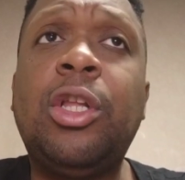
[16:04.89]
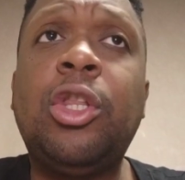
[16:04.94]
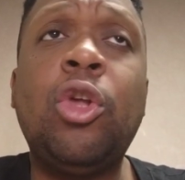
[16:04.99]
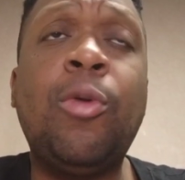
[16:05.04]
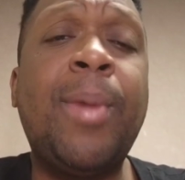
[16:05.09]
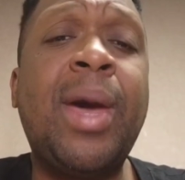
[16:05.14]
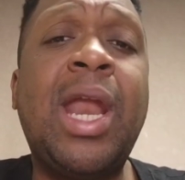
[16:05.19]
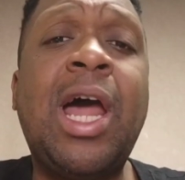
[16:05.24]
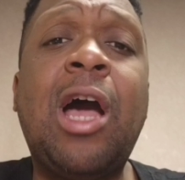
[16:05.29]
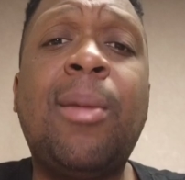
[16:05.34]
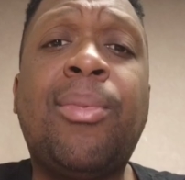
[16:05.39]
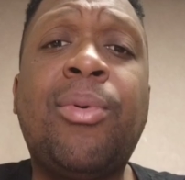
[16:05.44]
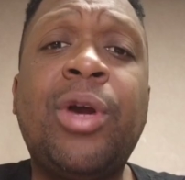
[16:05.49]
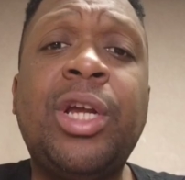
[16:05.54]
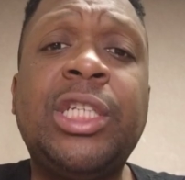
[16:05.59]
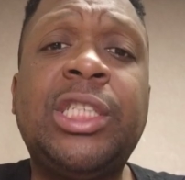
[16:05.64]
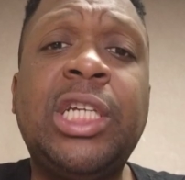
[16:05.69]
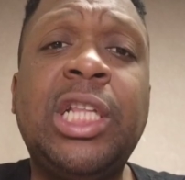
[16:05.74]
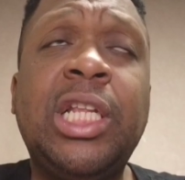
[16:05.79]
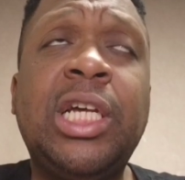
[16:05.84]
No matter how
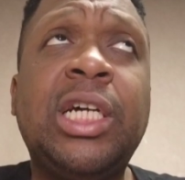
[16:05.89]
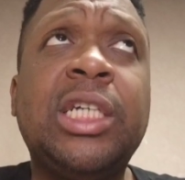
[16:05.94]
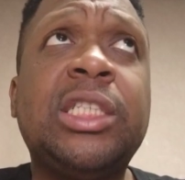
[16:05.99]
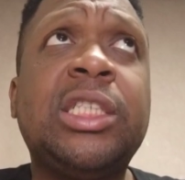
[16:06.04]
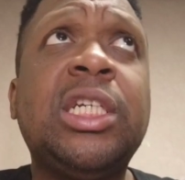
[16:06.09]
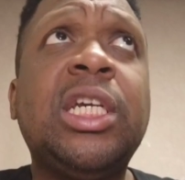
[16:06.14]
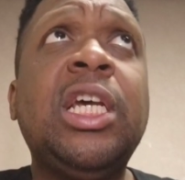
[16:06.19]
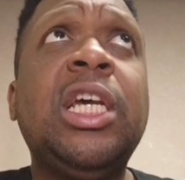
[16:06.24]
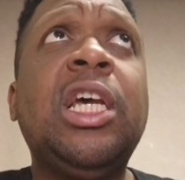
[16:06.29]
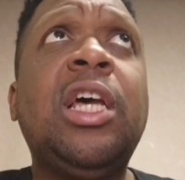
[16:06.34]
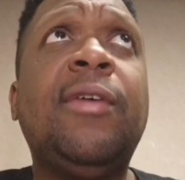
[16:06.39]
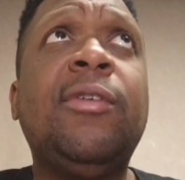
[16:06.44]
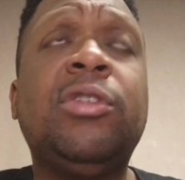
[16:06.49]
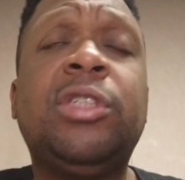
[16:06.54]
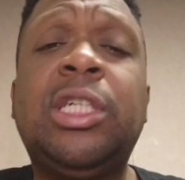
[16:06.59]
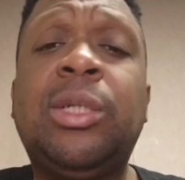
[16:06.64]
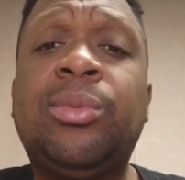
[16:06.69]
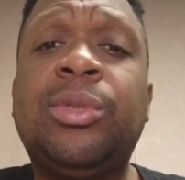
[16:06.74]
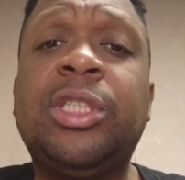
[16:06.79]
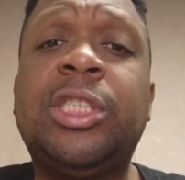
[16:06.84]
pretty she looks, if you
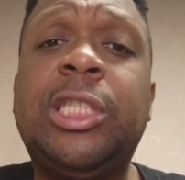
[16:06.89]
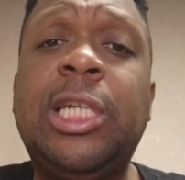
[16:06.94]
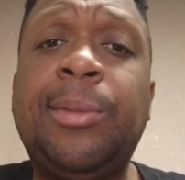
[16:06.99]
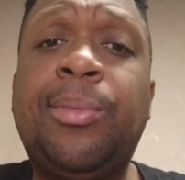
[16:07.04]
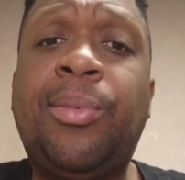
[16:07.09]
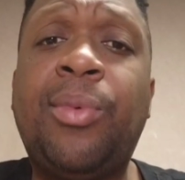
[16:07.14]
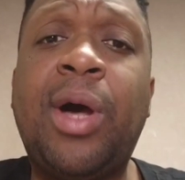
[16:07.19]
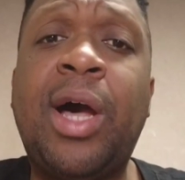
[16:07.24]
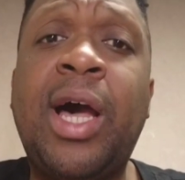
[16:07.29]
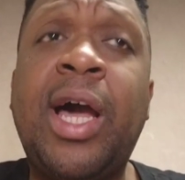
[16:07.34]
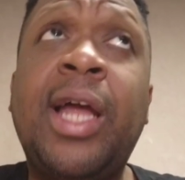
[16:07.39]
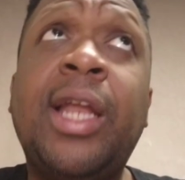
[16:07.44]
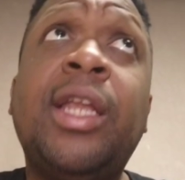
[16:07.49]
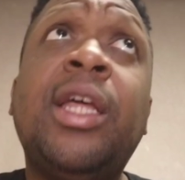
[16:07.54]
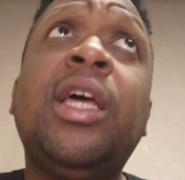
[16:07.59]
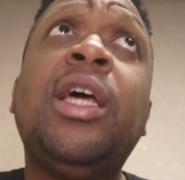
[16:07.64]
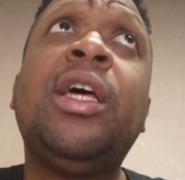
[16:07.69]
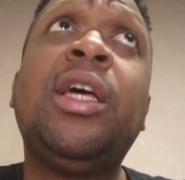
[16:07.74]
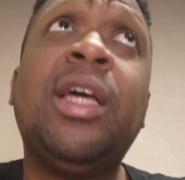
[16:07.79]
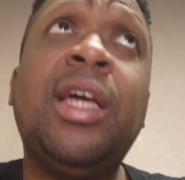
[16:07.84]
see them with the cheap wine,
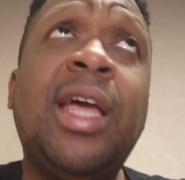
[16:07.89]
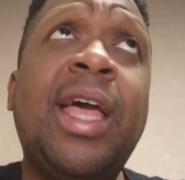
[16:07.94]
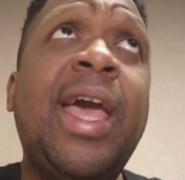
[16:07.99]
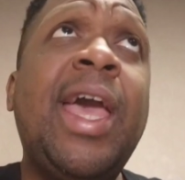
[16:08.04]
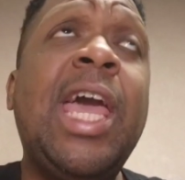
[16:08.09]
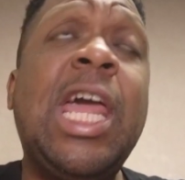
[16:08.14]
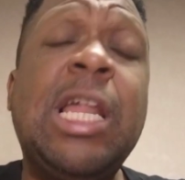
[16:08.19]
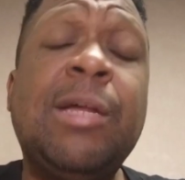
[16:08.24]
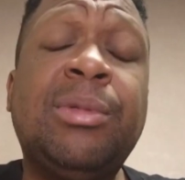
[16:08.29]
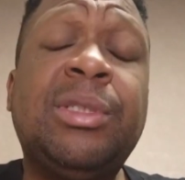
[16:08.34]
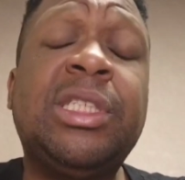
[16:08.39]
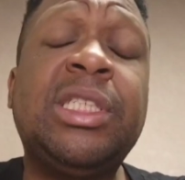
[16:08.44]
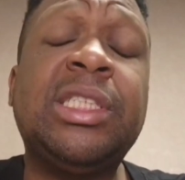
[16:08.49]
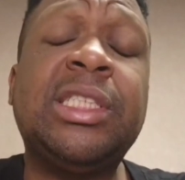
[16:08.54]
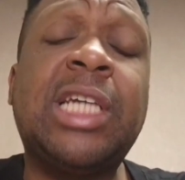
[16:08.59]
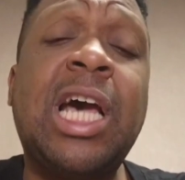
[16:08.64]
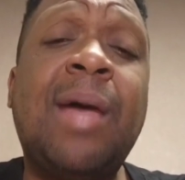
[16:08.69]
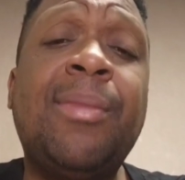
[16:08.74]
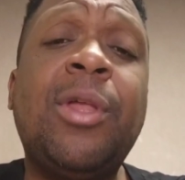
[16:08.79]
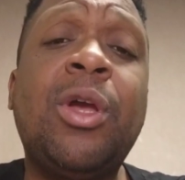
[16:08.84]
80% of
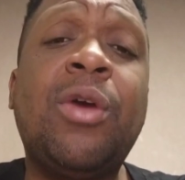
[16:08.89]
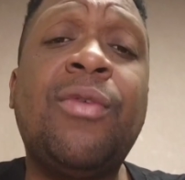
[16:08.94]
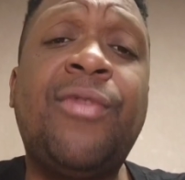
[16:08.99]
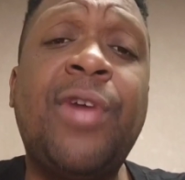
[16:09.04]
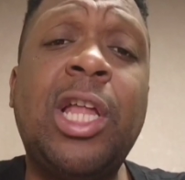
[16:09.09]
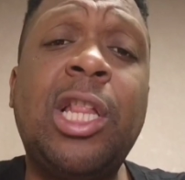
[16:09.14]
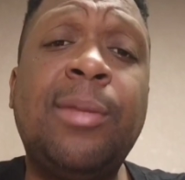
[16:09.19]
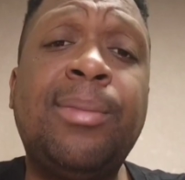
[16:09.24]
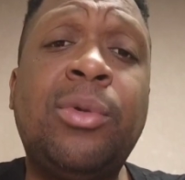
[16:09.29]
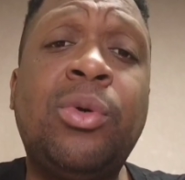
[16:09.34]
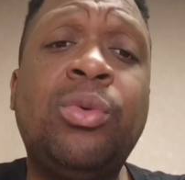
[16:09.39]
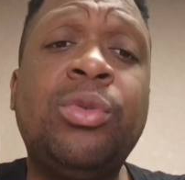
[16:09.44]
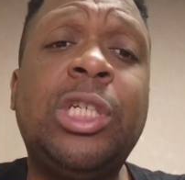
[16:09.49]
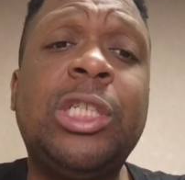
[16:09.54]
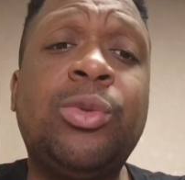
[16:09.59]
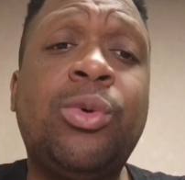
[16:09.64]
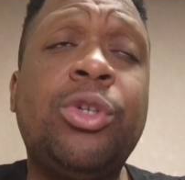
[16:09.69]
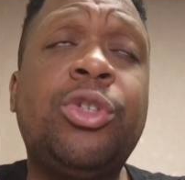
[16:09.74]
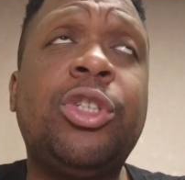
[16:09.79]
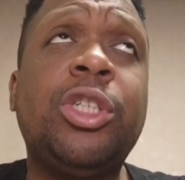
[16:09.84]
the time they're available. We
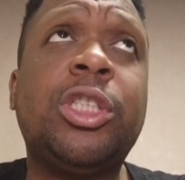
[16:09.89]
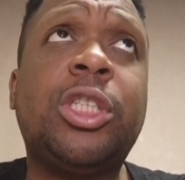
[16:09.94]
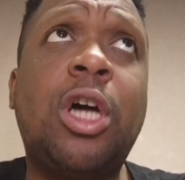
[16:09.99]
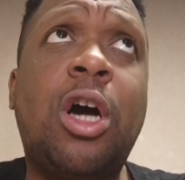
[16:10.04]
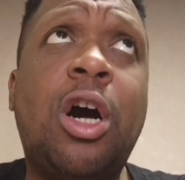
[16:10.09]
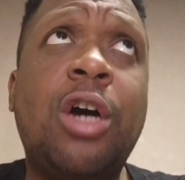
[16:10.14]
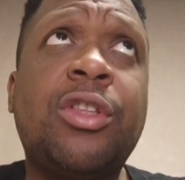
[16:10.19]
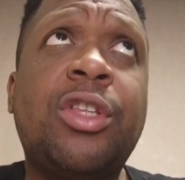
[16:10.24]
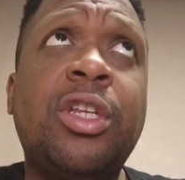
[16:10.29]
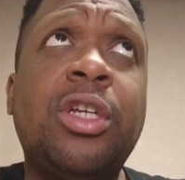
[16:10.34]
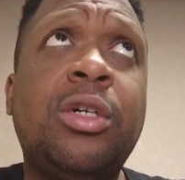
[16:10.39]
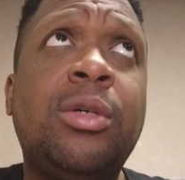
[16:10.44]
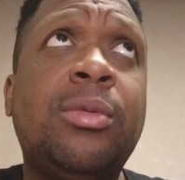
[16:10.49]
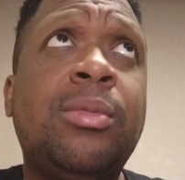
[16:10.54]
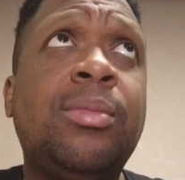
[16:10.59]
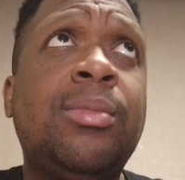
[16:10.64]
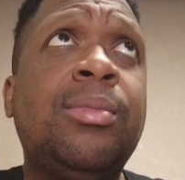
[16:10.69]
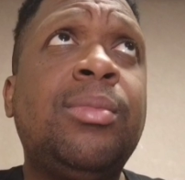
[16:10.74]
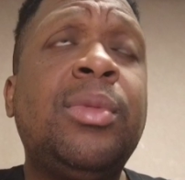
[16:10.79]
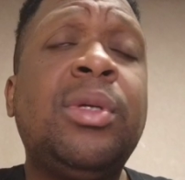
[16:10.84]
just want you to talk to
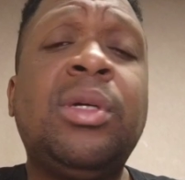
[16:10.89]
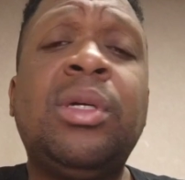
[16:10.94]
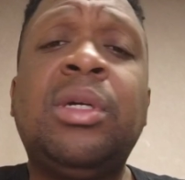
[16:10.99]
them.